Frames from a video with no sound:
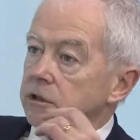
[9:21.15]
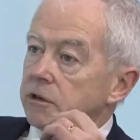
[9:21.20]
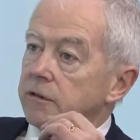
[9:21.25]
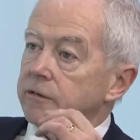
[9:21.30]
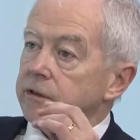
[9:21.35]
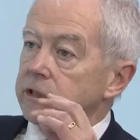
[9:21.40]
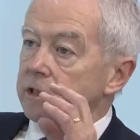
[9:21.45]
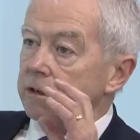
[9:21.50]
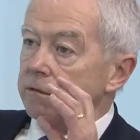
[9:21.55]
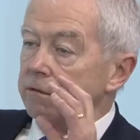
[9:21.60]

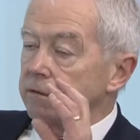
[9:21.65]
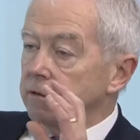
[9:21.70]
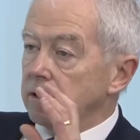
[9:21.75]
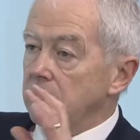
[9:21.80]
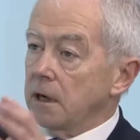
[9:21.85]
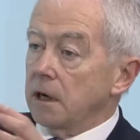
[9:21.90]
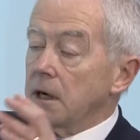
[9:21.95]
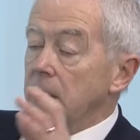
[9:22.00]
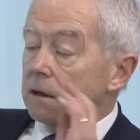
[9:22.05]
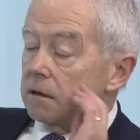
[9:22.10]
derivative.
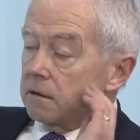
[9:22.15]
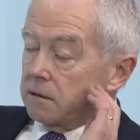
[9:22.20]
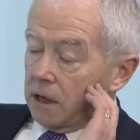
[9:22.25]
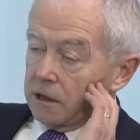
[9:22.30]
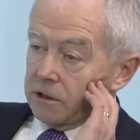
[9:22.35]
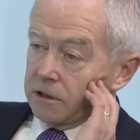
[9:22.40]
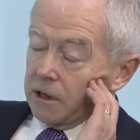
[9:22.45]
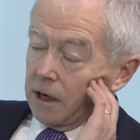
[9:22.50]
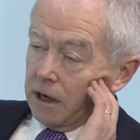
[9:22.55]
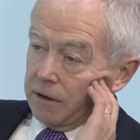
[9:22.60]

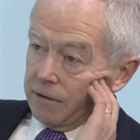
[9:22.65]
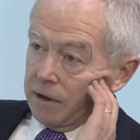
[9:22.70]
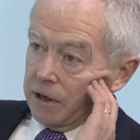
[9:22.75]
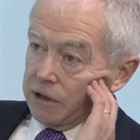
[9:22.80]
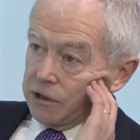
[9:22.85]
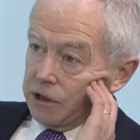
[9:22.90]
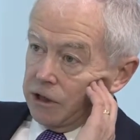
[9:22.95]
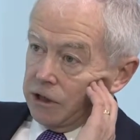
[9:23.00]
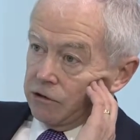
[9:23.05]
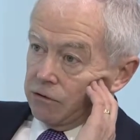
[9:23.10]
That's the
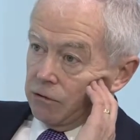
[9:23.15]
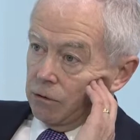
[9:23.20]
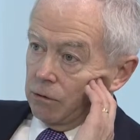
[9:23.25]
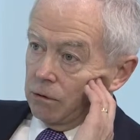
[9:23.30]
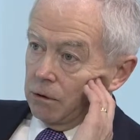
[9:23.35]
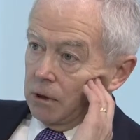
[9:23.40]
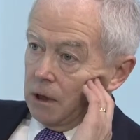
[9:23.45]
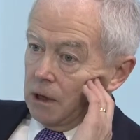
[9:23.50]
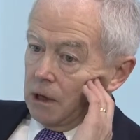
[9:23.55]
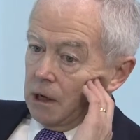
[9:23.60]
IVSC's
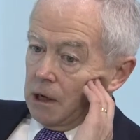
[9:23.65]
role.